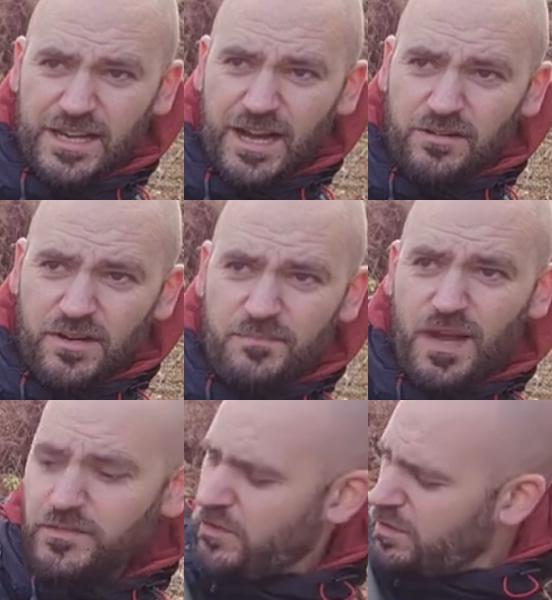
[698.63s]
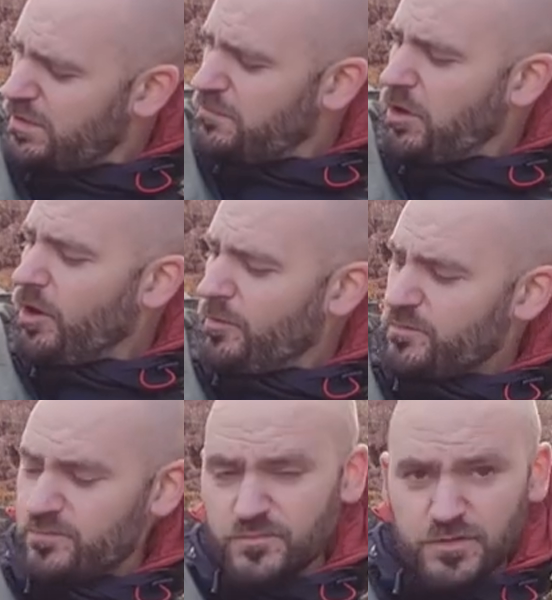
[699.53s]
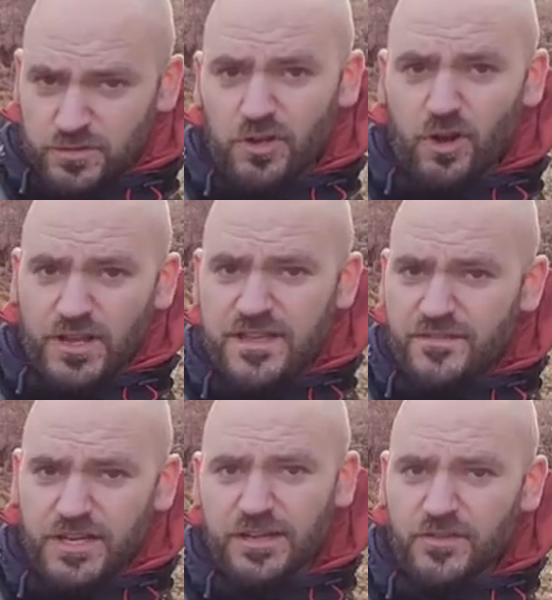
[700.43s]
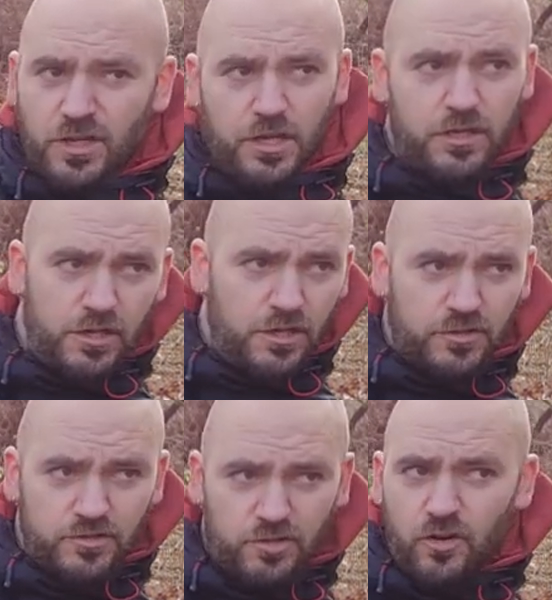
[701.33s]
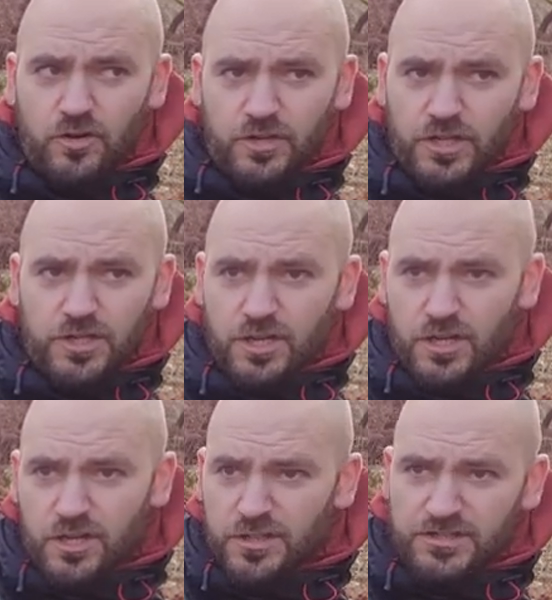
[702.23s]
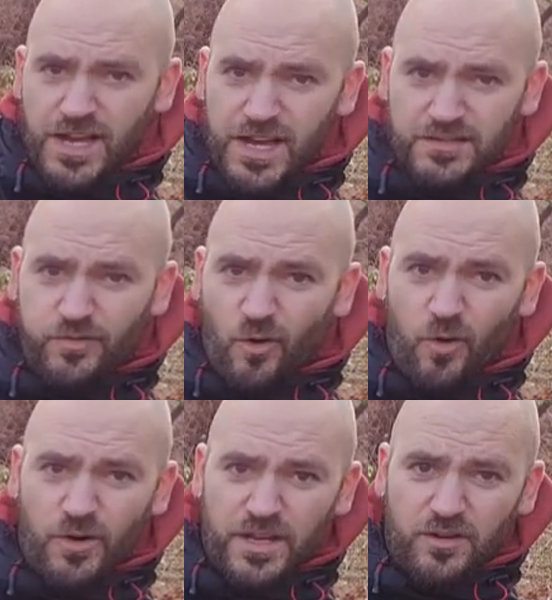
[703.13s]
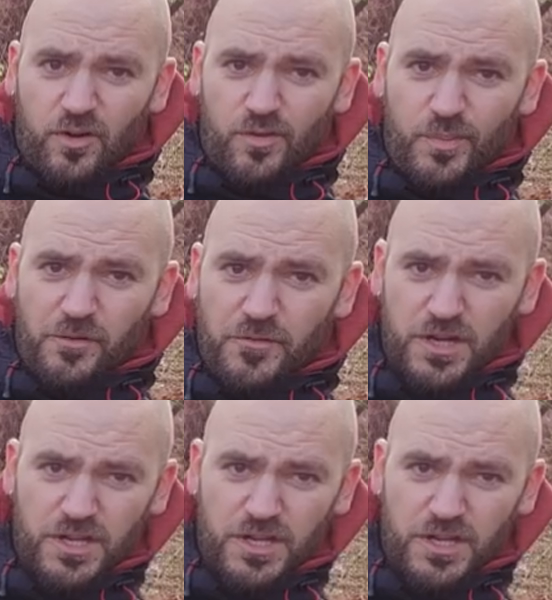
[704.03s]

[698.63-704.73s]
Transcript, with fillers: I would imagine you've got, you know, even if you sort of size 40 or above,